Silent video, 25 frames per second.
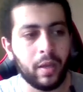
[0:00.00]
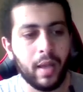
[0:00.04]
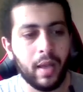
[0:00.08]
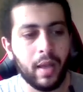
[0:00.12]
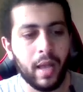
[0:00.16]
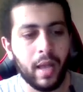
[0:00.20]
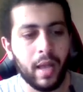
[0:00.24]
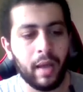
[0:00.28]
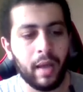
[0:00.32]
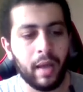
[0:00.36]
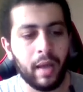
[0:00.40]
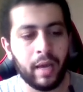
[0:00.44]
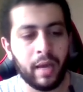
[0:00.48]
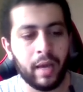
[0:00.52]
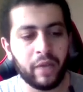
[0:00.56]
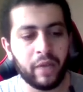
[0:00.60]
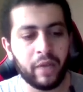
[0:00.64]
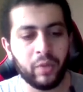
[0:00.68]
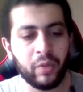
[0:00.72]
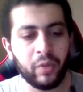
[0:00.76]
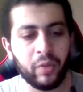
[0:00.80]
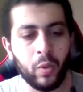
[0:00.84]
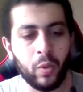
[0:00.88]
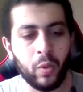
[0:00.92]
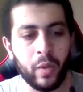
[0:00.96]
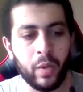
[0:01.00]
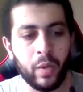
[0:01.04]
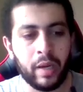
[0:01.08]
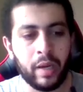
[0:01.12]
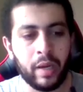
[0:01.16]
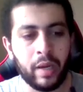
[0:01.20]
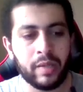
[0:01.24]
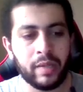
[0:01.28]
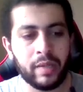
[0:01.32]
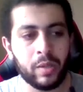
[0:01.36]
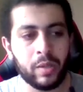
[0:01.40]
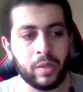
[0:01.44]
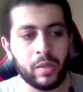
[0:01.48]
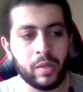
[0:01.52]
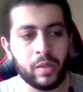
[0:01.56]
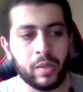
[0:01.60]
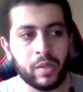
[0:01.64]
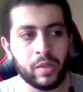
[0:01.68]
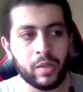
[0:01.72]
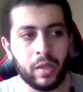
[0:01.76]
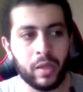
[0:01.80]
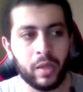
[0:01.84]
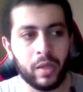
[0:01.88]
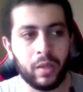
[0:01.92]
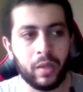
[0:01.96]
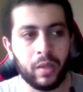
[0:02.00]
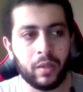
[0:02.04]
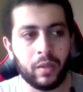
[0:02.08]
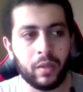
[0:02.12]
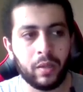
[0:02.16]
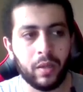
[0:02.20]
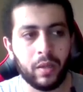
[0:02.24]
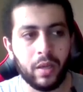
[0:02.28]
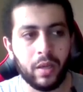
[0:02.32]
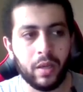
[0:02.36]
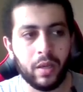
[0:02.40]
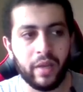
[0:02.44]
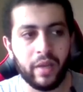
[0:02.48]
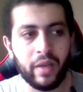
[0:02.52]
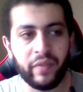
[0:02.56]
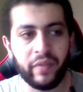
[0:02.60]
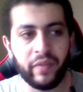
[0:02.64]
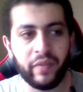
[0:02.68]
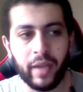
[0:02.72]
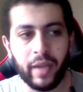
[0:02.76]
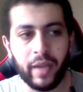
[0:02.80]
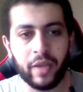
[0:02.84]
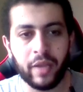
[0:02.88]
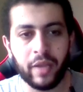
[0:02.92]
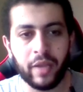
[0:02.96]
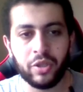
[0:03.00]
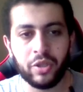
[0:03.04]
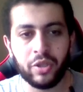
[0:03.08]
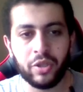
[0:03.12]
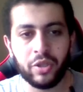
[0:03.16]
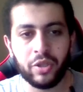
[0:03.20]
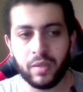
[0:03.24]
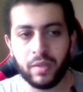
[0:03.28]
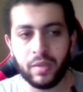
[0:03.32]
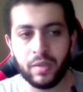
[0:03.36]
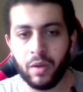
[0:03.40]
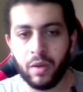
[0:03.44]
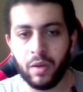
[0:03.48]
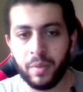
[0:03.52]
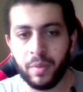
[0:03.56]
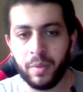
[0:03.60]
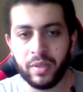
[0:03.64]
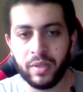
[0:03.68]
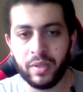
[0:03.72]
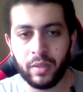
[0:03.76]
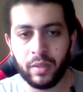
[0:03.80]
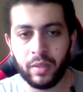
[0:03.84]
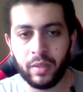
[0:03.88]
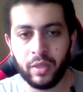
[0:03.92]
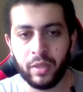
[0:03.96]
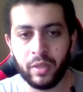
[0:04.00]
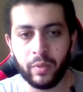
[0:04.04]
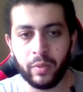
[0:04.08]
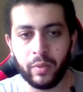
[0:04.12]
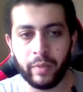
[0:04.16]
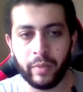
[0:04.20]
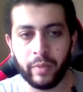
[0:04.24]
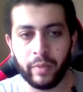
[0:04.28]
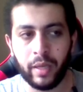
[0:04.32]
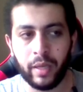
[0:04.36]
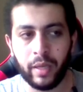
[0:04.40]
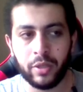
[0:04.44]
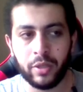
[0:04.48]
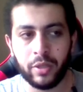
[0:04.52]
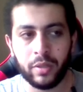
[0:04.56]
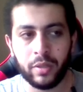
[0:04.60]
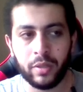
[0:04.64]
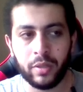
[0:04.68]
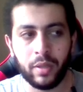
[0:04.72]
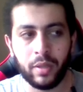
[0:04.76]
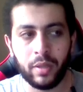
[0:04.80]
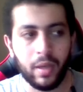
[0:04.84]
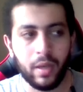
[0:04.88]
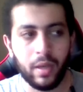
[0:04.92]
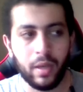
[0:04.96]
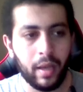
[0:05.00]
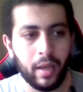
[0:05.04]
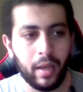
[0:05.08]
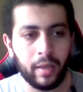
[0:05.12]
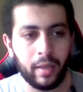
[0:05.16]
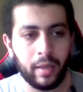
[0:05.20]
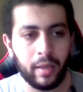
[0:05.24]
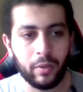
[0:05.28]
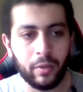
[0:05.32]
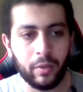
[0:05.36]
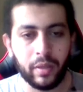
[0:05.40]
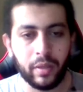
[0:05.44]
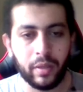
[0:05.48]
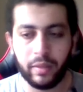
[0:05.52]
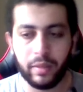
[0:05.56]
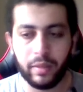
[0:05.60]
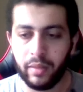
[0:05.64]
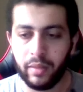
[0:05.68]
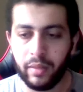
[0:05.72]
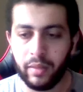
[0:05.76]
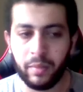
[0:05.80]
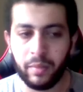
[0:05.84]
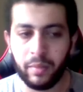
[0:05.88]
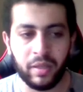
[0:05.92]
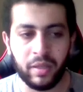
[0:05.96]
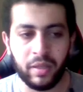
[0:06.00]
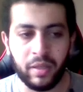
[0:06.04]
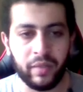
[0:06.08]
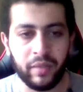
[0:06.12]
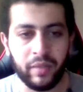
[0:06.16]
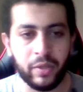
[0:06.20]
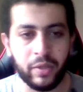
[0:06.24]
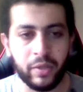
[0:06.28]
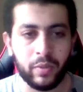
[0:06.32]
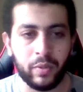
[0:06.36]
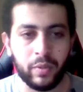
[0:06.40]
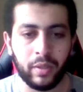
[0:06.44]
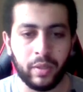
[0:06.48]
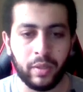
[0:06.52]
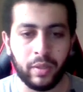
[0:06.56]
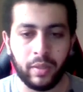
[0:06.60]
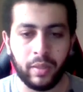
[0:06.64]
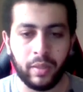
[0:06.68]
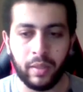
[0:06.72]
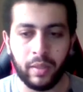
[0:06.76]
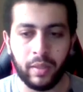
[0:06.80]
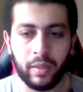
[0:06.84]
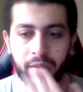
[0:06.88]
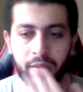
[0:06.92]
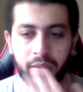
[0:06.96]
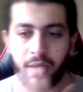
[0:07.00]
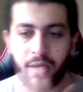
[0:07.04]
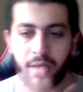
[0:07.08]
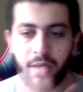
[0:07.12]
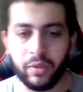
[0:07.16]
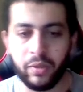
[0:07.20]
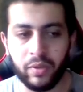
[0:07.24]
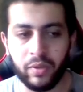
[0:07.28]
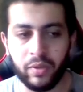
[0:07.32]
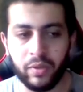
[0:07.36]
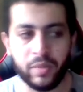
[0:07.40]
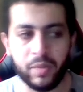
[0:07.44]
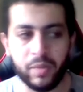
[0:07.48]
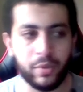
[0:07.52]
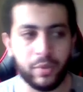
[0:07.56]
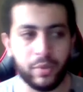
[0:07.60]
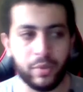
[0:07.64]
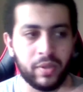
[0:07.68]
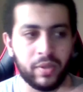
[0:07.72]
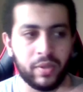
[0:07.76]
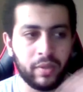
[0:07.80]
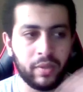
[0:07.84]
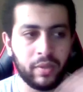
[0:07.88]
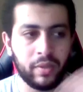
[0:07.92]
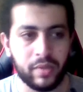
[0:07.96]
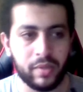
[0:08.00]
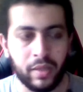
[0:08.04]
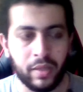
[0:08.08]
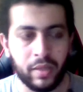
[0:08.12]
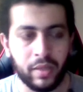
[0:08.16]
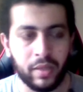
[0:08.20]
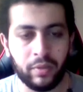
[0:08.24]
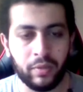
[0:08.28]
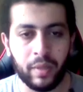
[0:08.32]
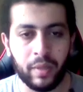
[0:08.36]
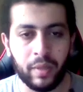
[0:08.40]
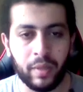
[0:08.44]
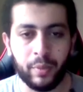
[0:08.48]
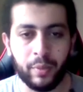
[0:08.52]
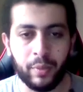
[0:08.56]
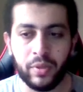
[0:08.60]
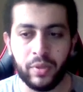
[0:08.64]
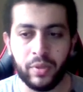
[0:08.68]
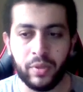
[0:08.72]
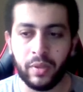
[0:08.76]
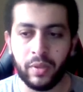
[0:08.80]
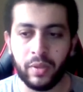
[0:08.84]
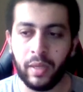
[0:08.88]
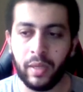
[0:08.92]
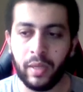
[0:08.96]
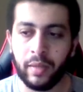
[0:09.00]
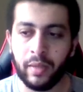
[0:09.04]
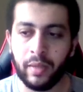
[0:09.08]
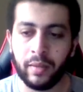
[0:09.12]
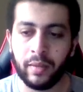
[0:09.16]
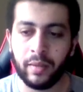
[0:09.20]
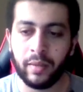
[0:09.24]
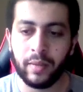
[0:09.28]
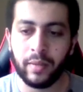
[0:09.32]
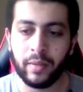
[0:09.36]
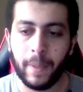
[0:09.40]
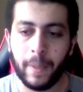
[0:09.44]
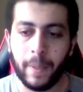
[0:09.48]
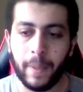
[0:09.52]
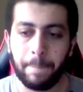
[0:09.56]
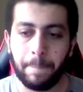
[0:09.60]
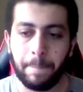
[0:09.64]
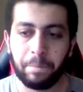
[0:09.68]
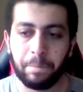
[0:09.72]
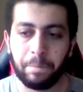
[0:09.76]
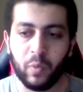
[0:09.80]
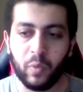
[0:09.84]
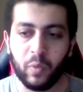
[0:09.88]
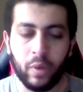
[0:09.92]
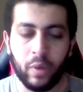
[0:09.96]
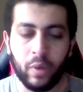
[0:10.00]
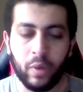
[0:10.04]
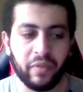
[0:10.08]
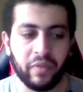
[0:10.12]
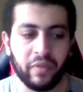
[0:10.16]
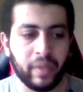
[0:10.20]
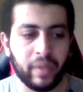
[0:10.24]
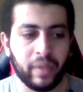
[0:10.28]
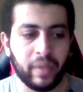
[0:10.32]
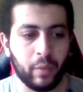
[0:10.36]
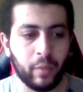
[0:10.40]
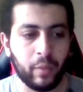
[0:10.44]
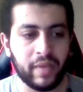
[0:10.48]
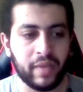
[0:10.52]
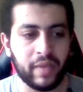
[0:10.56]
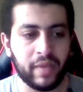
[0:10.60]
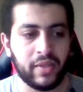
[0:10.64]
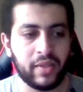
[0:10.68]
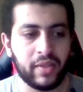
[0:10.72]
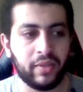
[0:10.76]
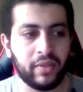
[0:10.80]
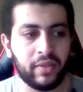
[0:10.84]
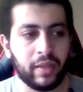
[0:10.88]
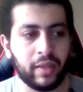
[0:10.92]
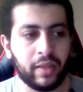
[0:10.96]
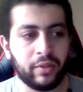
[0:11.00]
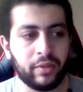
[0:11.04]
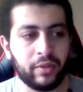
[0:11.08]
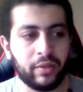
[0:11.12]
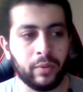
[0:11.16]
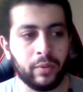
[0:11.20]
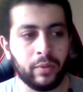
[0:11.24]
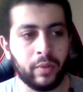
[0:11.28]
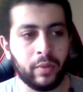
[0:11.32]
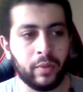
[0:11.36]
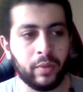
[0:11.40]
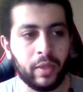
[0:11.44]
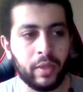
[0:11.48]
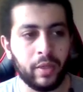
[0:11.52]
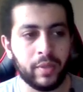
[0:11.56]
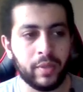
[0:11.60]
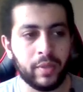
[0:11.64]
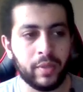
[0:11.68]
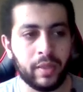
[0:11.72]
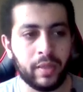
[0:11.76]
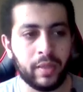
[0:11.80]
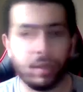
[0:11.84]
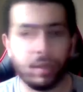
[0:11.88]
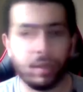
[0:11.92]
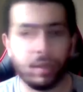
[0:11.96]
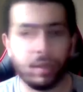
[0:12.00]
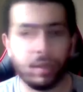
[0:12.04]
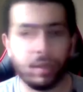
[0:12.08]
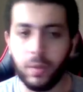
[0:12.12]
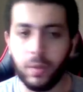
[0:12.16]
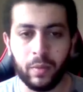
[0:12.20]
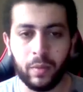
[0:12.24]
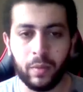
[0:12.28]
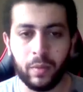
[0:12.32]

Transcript: and out of nowhere, I started saying every action has an opposite and equal reaction. And I look at them individually, like say it to this person, then say it to that person, and one of them, when I said that to, he was like, no,